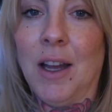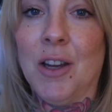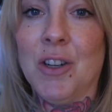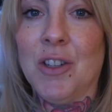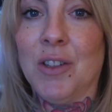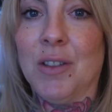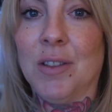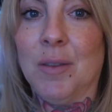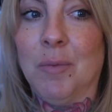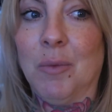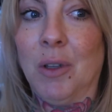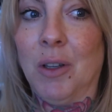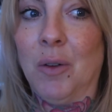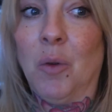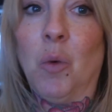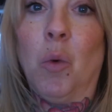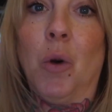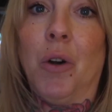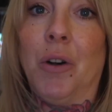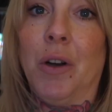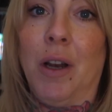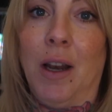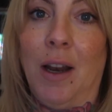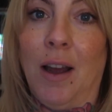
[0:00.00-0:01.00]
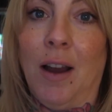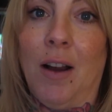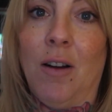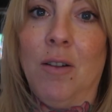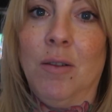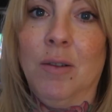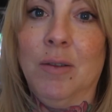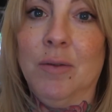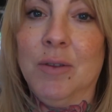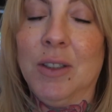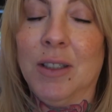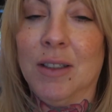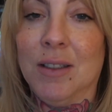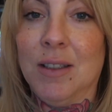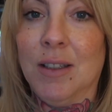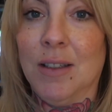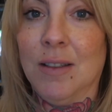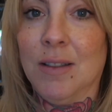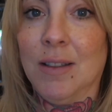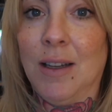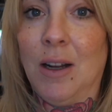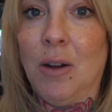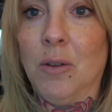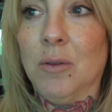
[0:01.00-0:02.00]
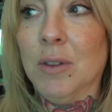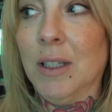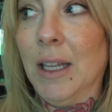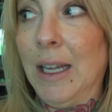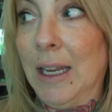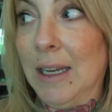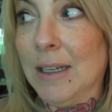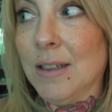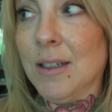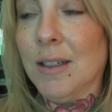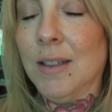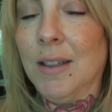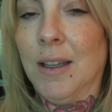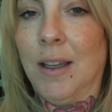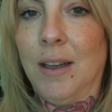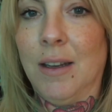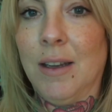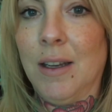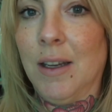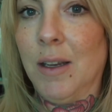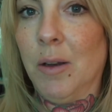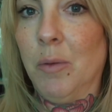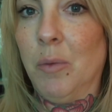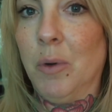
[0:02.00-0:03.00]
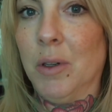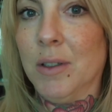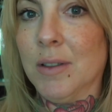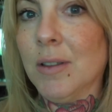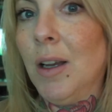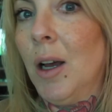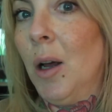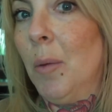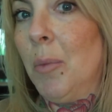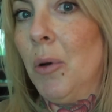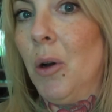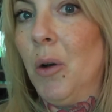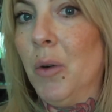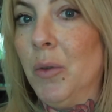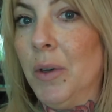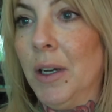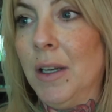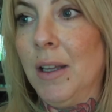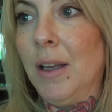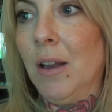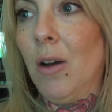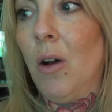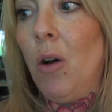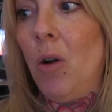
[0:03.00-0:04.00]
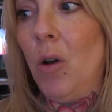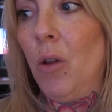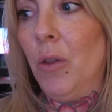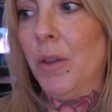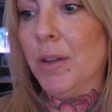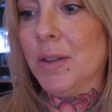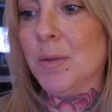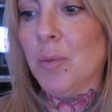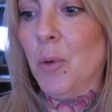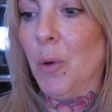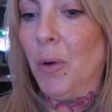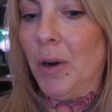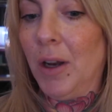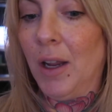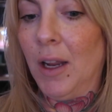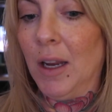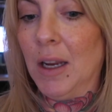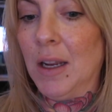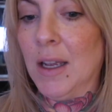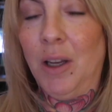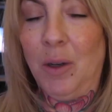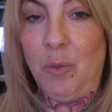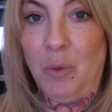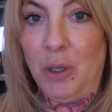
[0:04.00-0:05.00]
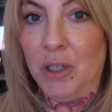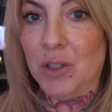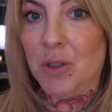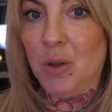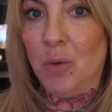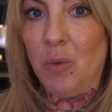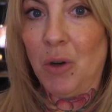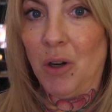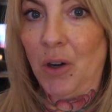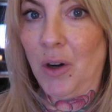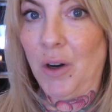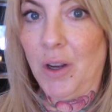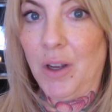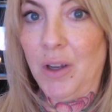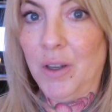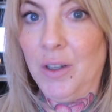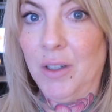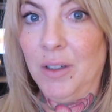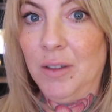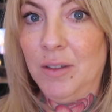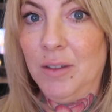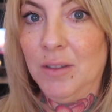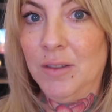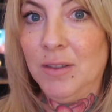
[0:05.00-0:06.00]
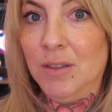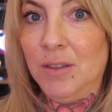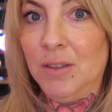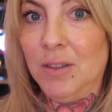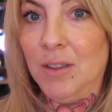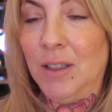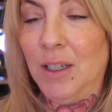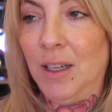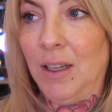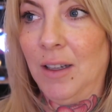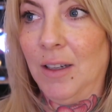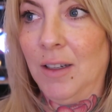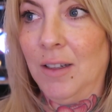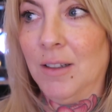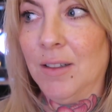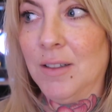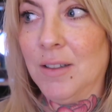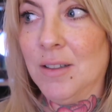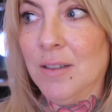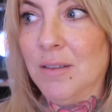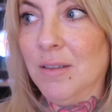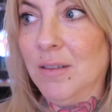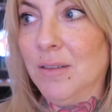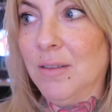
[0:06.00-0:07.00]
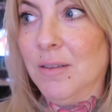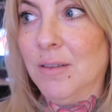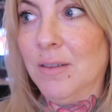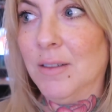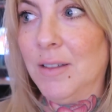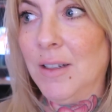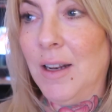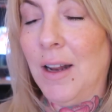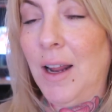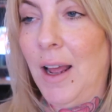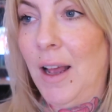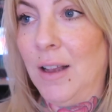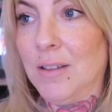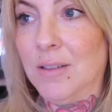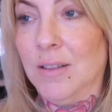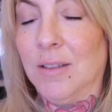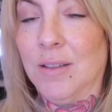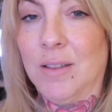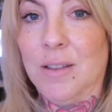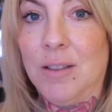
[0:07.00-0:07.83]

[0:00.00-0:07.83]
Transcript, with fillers: I just am gonna worry now because he's out late and he was up already all this morning and went to work and hasn't